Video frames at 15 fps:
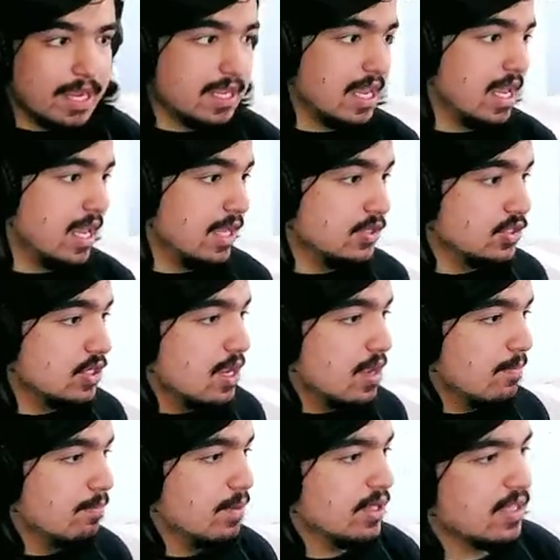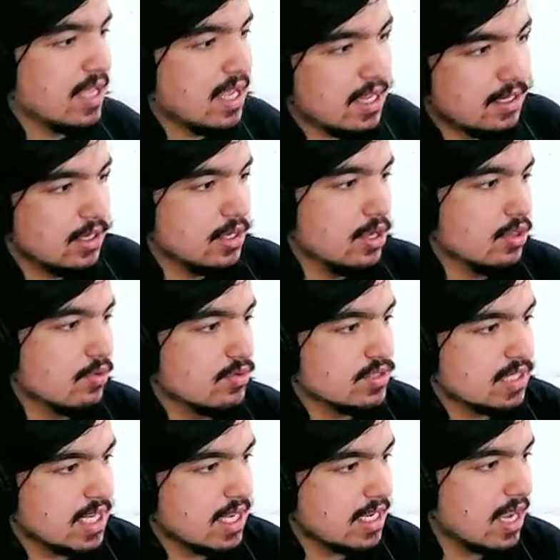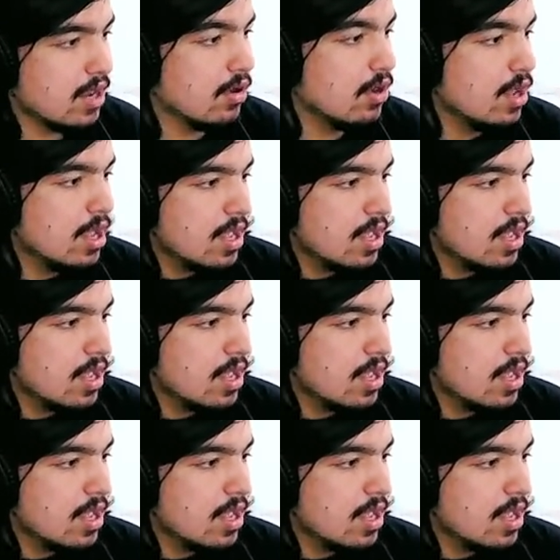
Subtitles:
Cage, but then, there was a kick out.